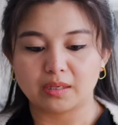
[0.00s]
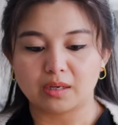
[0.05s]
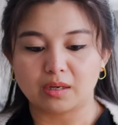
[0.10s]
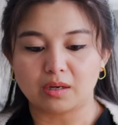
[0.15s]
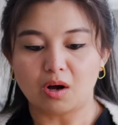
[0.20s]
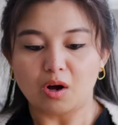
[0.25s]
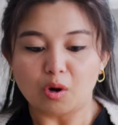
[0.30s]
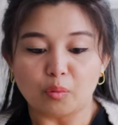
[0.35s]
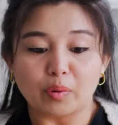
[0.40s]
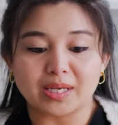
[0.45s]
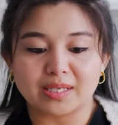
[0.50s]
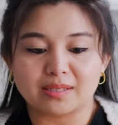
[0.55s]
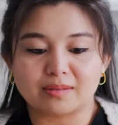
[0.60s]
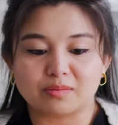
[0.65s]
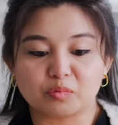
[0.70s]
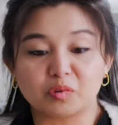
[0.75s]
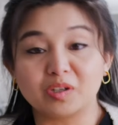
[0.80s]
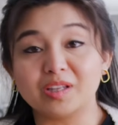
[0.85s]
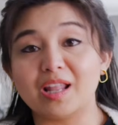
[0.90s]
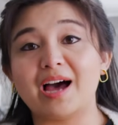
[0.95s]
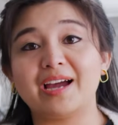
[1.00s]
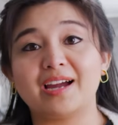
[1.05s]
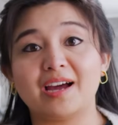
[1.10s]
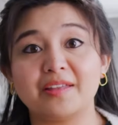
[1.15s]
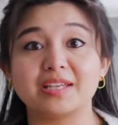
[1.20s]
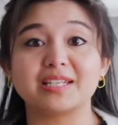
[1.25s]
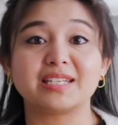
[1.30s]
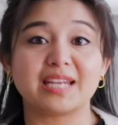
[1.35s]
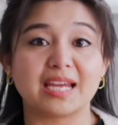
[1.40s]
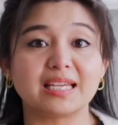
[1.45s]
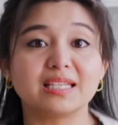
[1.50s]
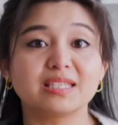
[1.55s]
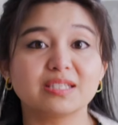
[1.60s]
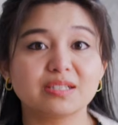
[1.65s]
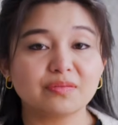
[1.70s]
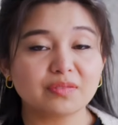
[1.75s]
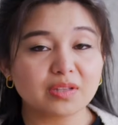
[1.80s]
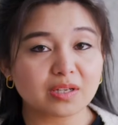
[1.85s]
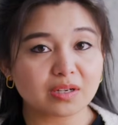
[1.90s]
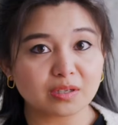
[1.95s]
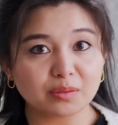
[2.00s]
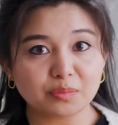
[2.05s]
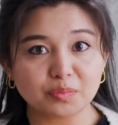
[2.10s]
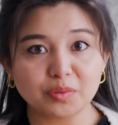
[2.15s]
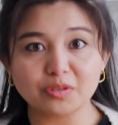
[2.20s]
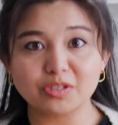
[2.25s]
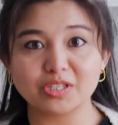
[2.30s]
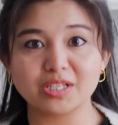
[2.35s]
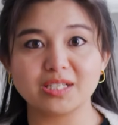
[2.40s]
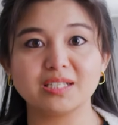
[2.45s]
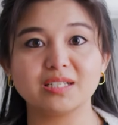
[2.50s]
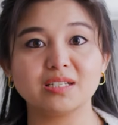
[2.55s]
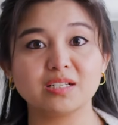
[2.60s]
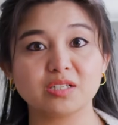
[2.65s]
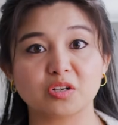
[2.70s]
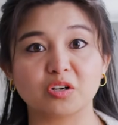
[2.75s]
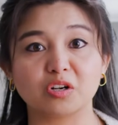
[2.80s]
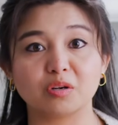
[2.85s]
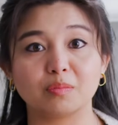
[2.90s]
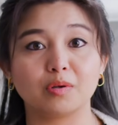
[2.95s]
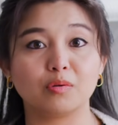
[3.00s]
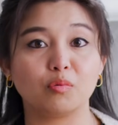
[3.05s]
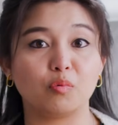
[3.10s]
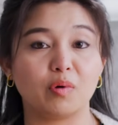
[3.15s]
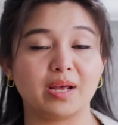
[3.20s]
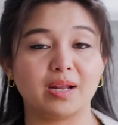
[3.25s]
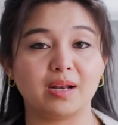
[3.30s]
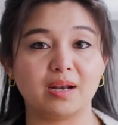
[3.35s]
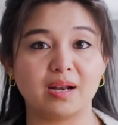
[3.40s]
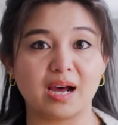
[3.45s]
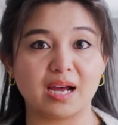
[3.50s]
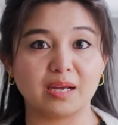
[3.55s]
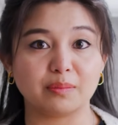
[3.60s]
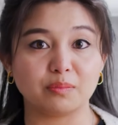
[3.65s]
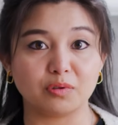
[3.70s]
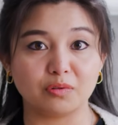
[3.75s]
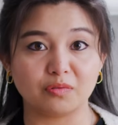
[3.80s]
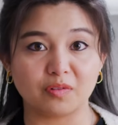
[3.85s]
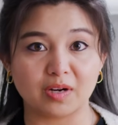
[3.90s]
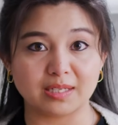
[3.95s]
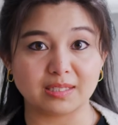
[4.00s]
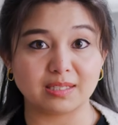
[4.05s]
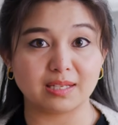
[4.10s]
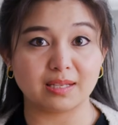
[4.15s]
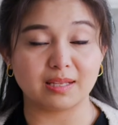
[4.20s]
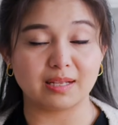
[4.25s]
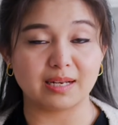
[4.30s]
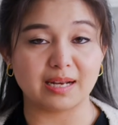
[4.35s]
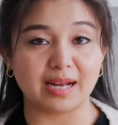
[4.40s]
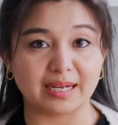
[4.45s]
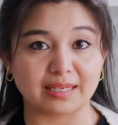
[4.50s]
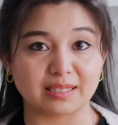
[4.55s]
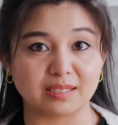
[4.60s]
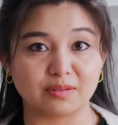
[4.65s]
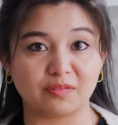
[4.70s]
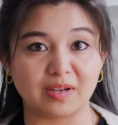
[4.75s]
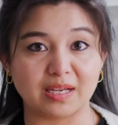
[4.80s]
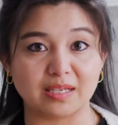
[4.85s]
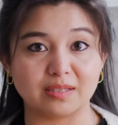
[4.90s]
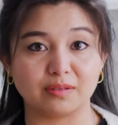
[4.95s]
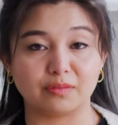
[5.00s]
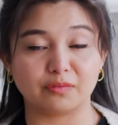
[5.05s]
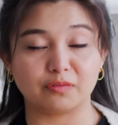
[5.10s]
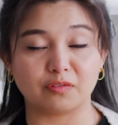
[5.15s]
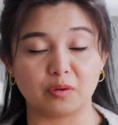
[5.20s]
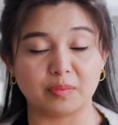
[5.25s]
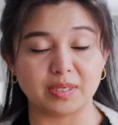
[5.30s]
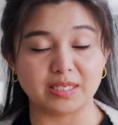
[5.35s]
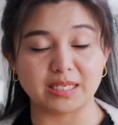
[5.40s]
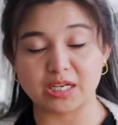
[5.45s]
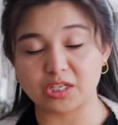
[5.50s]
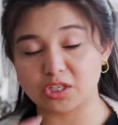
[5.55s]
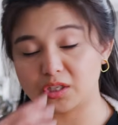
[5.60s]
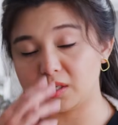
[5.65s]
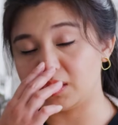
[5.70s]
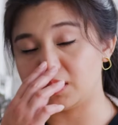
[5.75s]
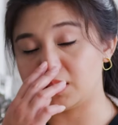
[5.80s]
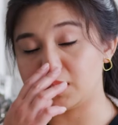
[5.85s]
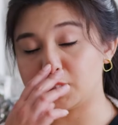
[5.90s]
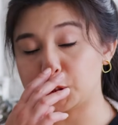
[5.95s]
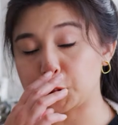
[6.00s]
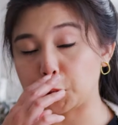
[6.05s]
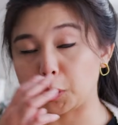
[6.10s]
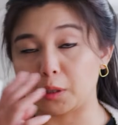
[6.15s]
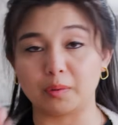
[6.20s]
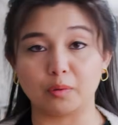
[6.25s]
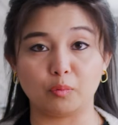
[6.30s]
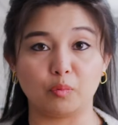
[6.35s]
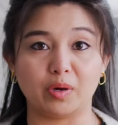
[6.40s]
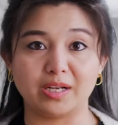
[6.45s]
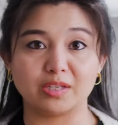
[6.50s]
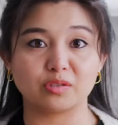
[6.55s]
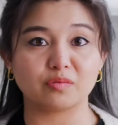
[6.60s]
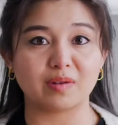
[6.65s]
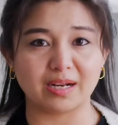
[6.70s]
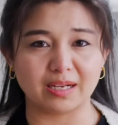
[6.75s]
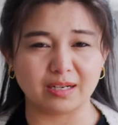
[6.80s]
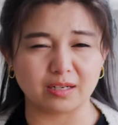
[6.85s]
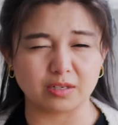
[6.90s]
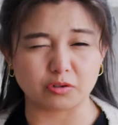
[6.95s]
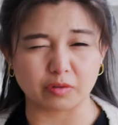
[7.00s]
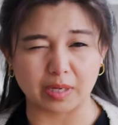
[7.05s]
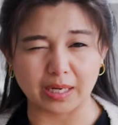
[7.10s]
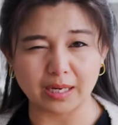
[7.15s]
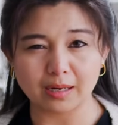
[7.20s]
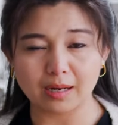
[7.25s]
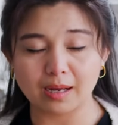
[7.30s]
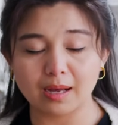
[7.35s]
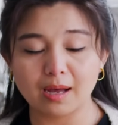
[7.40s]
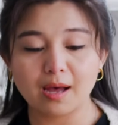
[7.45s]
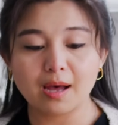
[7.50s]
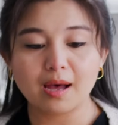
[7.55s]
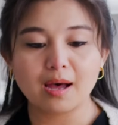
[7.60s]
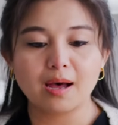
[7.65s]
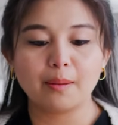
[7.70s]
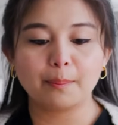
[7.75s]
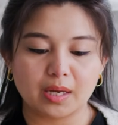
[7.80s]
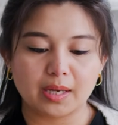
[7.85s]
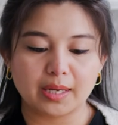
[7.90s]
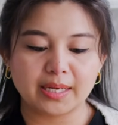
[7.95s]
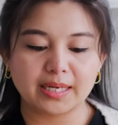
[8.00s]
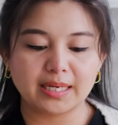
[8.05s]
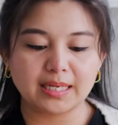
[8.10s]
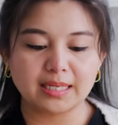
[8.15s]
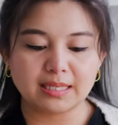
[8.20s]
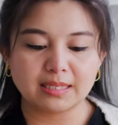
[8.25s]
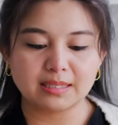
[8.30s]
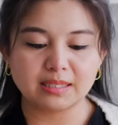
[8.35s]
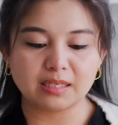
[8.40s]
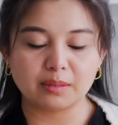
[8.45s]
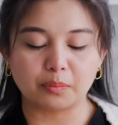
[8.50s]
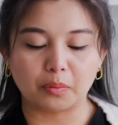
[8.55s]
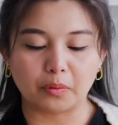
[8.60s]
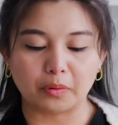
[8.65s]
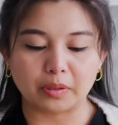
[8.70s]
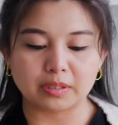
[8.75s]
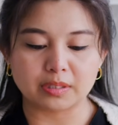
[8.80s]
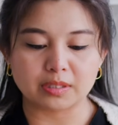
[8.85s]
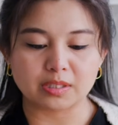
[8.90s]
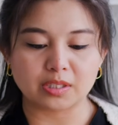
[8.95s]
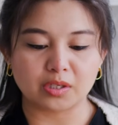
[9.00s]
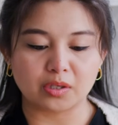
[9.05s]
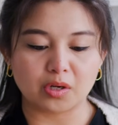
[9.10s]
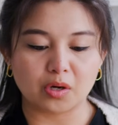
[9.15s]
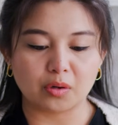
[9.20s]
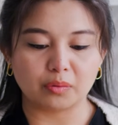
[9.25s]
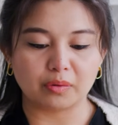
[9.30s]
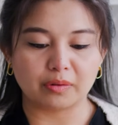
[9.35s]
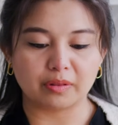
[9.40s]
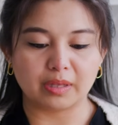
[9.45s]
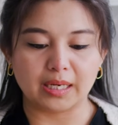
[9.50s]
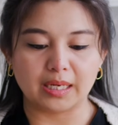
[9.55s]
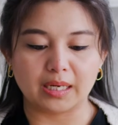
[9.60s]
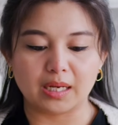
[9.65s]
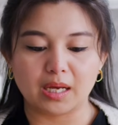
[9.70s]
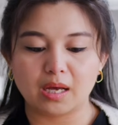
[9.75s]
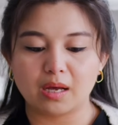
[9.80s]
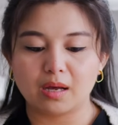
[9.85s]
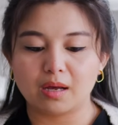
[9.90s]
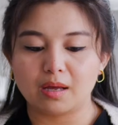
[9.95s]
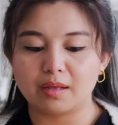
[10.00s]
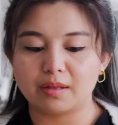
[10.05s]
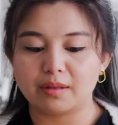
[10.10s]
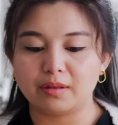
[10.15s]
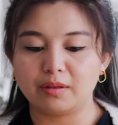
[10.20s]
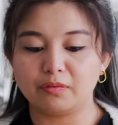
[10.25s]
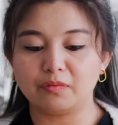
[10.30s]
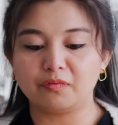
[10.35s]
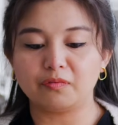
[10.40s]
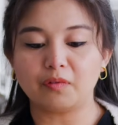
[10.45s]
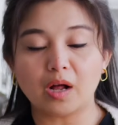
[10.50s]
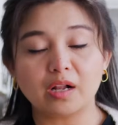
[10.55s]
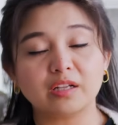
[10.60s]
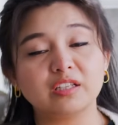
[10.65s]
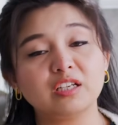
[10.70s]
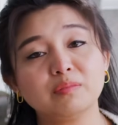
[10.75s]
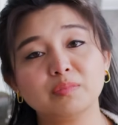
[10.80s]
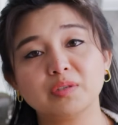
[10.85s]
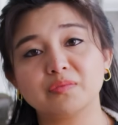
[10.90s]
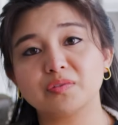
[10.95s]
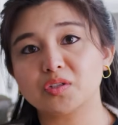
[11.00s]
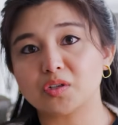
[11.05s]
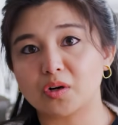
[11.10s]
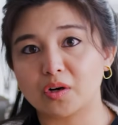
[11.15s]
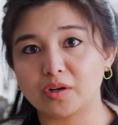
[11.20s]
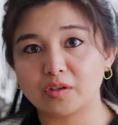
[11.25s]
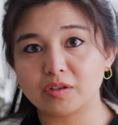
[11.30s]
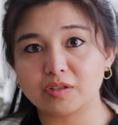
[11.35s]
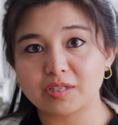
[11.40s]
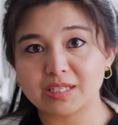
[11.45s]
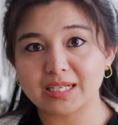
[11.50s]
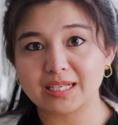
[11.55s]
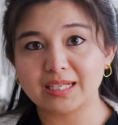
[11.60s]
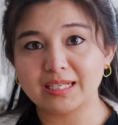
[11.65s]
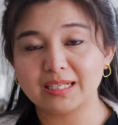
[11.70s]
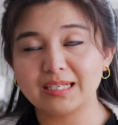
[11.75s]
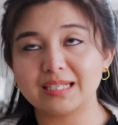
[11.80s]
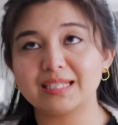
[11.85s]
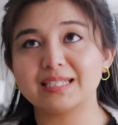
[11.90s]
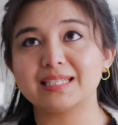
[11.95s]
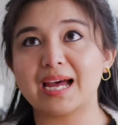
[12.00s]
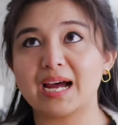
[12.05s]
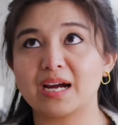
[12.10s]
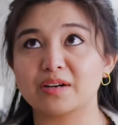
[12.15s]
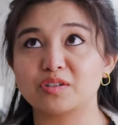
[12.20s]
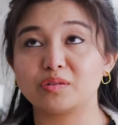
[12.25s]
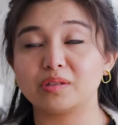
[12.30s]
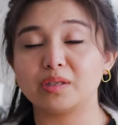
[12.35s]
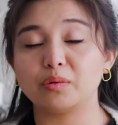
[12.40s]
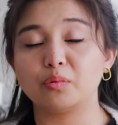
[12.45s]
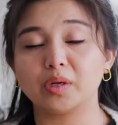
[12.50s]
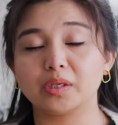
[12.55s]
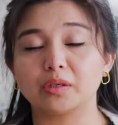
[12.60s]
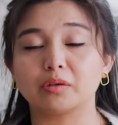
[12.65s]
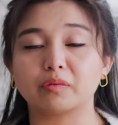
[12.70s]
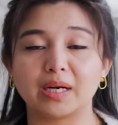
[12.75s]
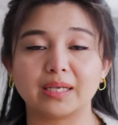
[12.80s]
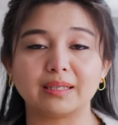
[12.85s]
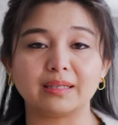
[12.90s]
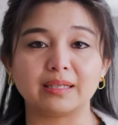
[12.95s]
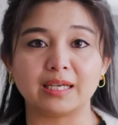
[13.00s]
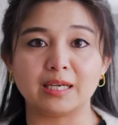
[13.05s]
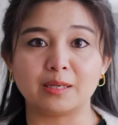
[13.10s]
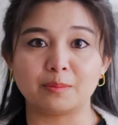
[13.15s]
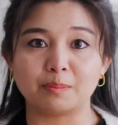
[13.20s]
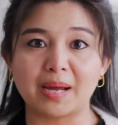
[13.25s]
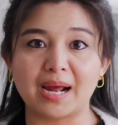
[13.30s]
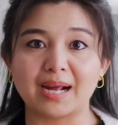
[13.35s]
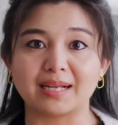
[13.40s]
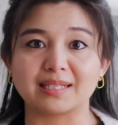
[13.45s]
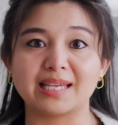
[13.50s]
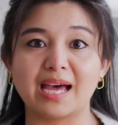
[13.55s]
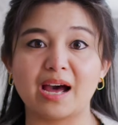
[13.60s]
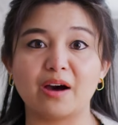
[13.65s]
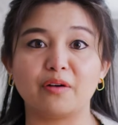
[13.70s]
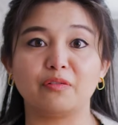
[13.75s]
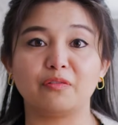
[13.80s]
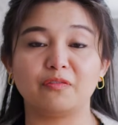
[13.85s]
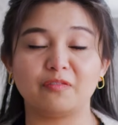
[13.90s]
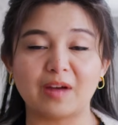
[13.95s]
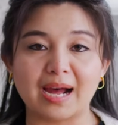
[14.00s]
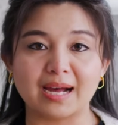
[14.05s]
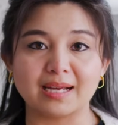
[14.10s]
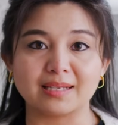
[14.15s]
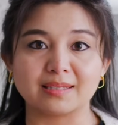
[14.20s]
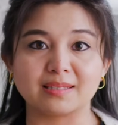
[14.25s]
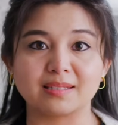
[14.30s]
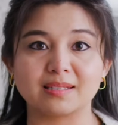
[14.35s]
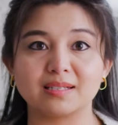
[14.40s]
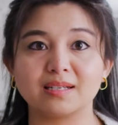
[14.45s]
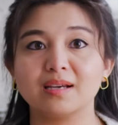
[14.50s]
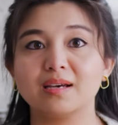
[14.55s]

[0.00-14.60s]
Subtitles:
always rely on the taste of the kombucha to determine when I move on to the next phase of fermentation and to determine when it's ready to drink. It is important to note that the volume of starter tea is actually what greatly impacts how fast